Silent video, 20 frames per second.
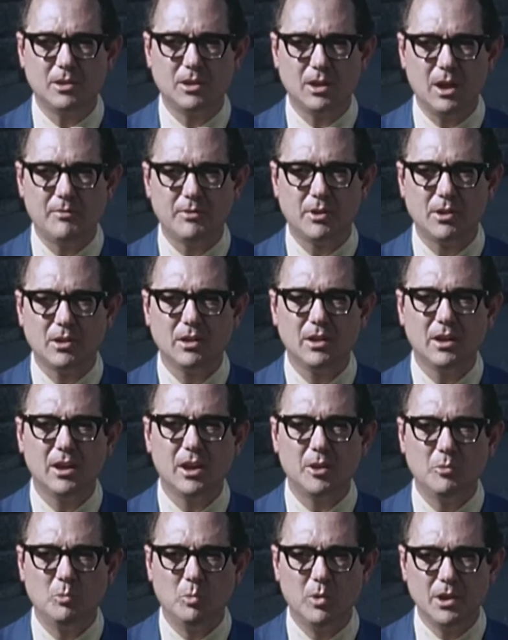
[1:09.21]
Glover
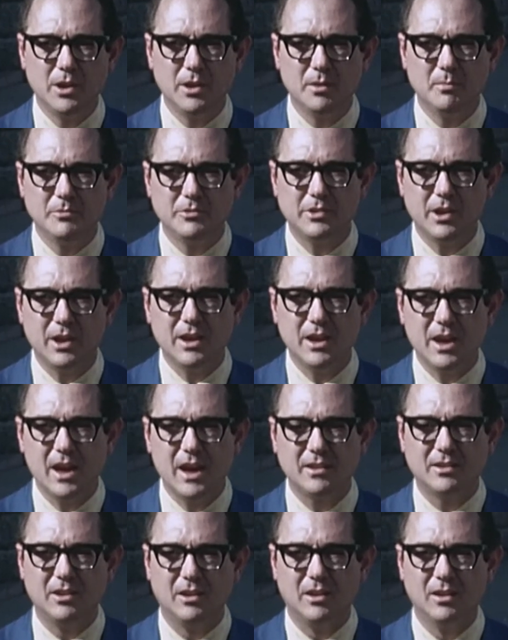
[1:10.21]
and William J.
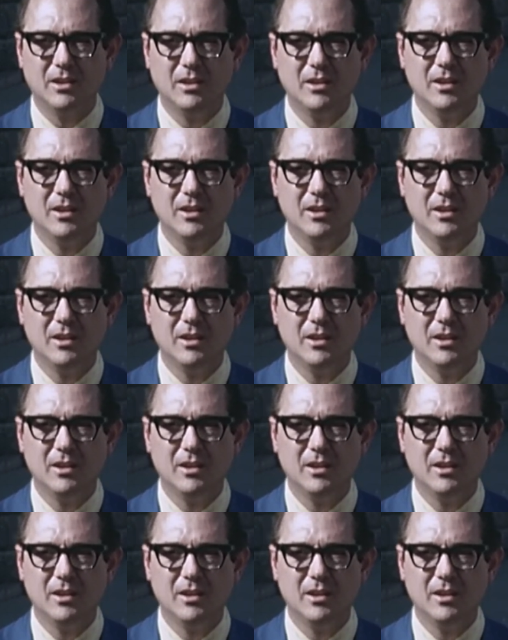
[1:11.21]
Egner.